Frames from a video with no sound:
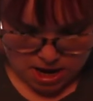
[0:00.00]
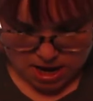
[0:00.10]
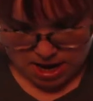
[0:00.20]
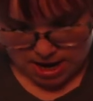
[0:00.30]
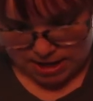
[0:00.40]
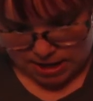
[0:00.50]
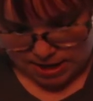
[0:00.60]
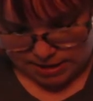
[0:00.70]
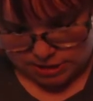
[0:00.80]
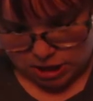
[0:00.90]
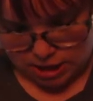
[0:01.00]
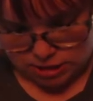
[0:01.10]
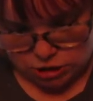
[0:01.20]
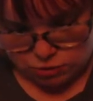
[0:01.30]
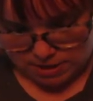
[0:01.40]
in a
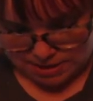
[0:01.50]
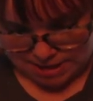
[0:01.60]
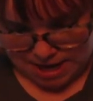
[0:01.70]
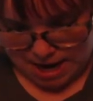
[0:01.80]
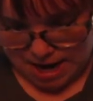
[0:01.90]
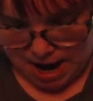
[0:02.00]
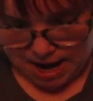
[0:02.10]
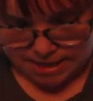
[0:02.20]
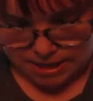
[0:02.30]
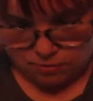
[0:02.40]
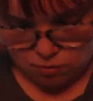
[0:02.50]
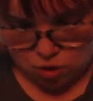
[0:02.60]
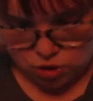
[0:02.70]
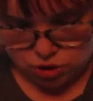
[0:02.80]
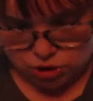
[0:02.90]
size 20, and it
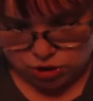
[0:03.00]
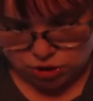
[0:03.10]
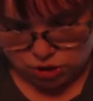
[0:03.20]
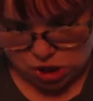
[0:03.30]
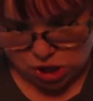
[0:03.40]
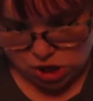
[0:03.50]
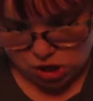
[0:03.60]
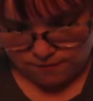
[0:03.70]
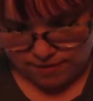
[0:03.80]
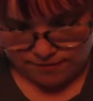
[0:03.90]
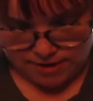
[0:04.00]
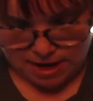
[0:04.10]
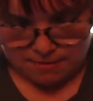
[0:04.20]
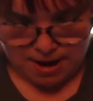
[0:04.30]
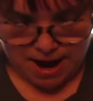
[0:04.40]
was
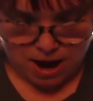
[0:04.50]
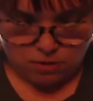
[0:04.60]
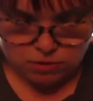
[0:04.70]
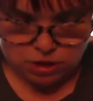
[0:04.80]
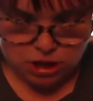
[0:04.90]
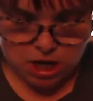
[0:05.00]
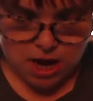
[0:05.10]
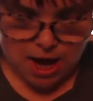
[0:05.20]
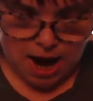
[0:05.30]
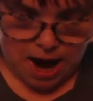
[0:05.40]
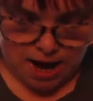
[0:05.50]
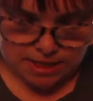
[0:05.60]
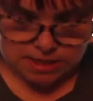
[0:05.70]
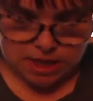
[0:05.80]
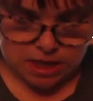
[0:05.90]
£15,
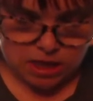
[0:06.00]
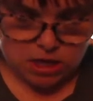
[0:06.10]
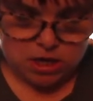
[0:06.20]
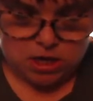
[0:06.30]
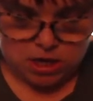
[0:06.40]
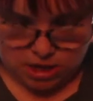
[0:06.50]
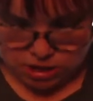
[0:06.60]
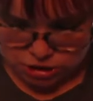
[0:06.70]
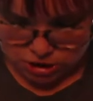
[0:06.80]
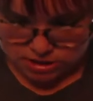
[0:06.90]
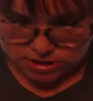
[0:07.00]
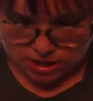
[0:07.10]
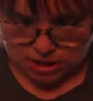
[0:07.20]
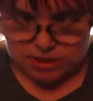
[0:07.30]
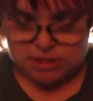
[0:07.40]
and it's just
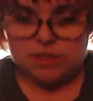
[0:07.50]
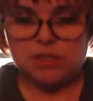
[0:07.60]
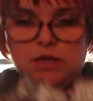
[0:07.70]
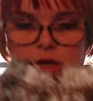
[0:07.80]
this